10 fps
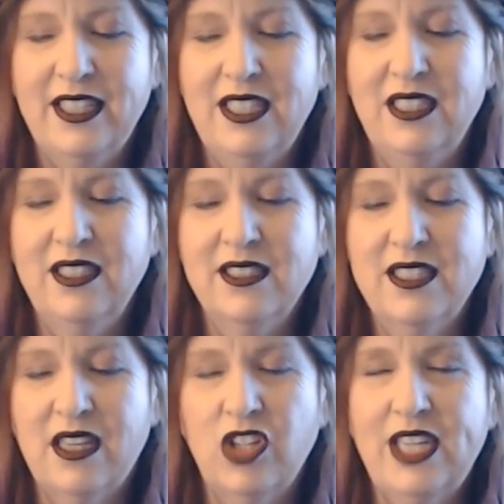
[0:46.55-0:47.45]
is
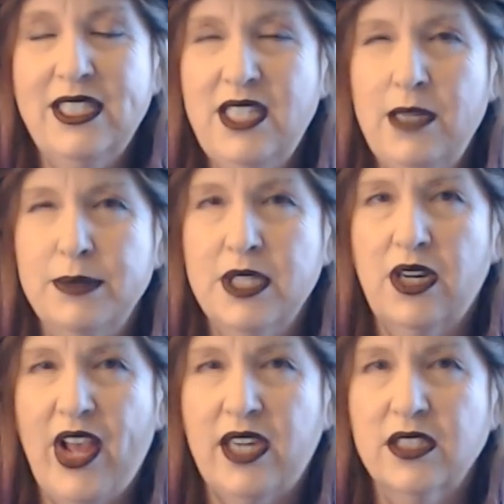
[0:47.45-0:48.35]
a lot of times I
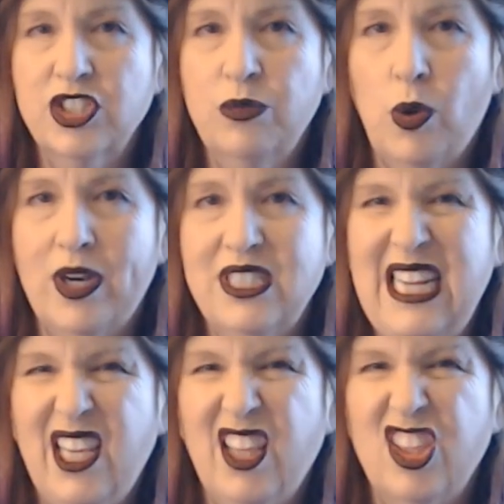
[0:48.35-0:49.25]
don't actually want to
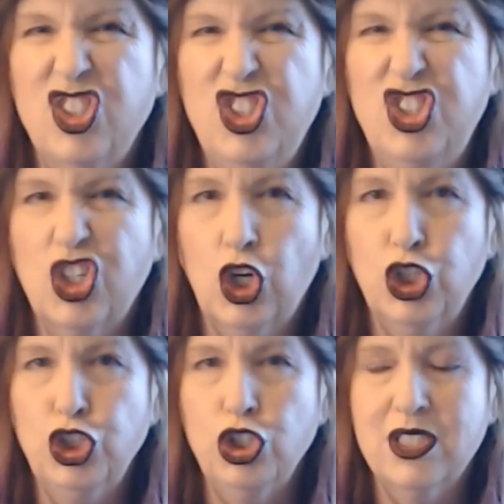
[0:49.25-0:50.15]
take the
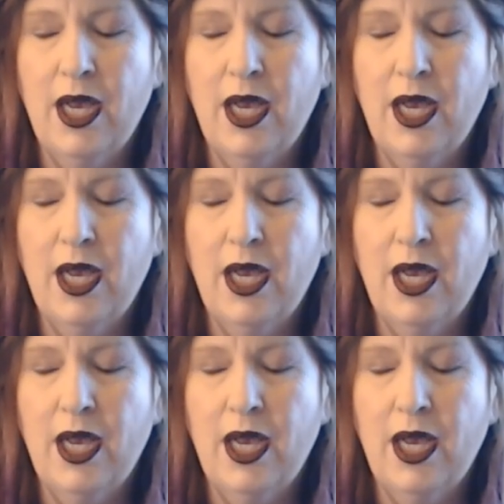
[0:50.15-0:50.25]
dirt,